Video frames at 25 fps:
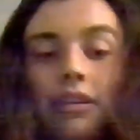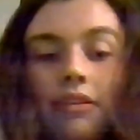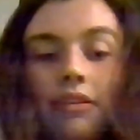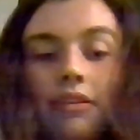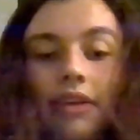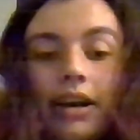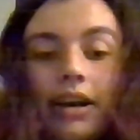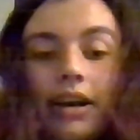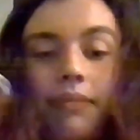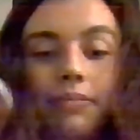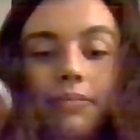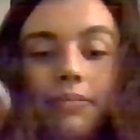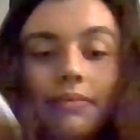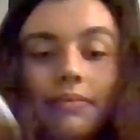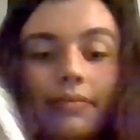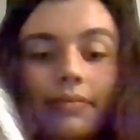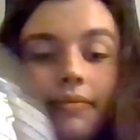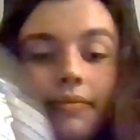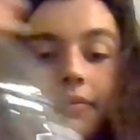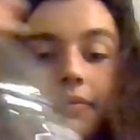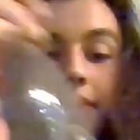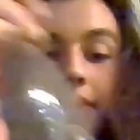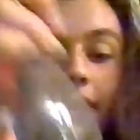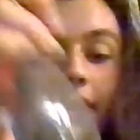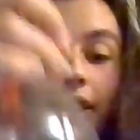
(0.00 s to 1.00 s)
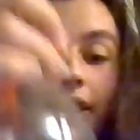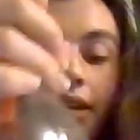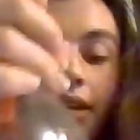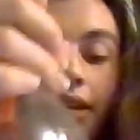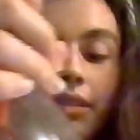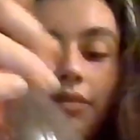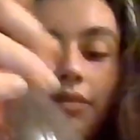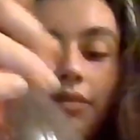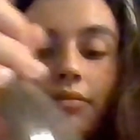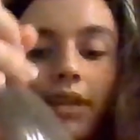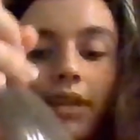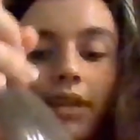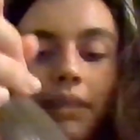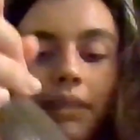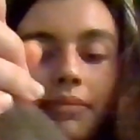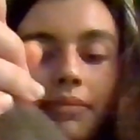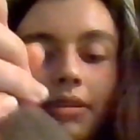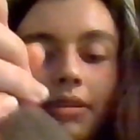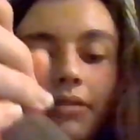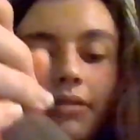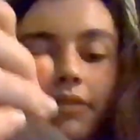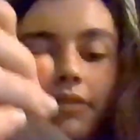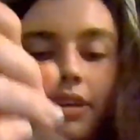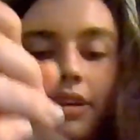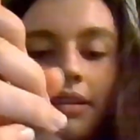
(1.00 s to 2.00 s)
wrap and you wrap it
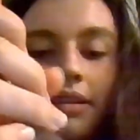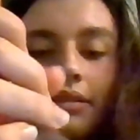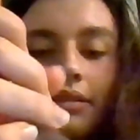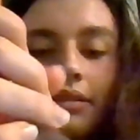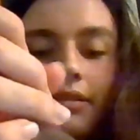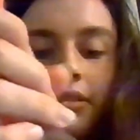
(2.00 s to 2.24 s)
around